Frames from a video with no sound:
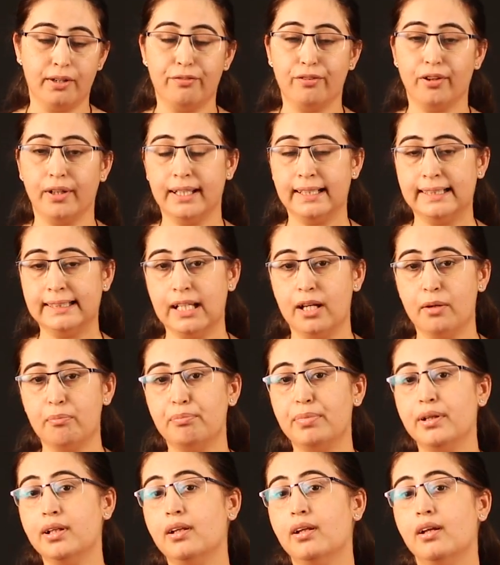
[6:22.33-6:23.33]
For
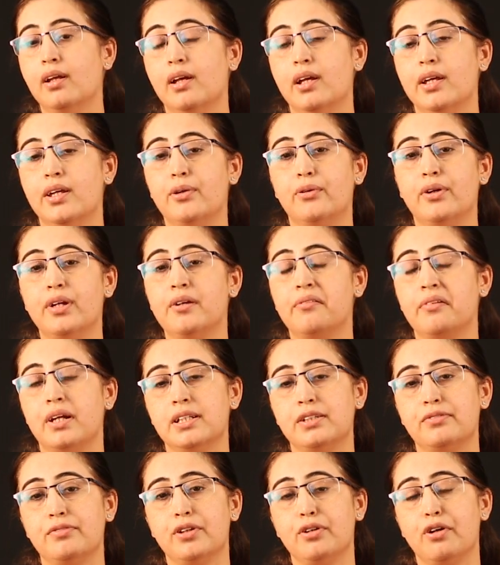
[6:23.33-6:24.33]
example, you can
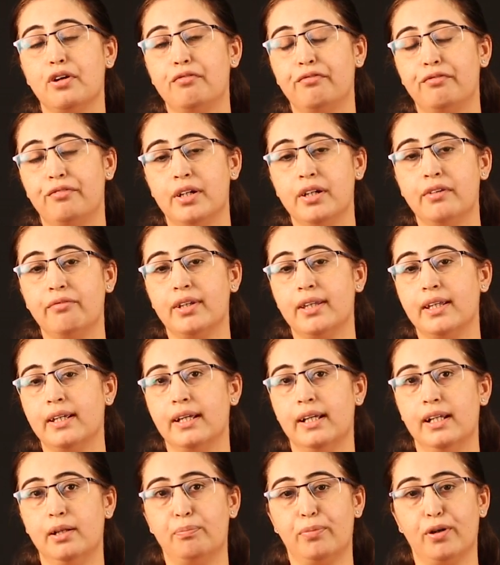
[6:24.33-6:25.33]
transfer your fund with the
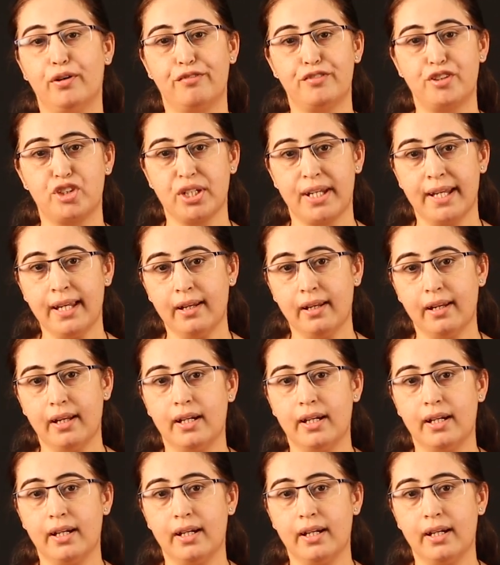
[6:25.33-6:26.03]
help of check.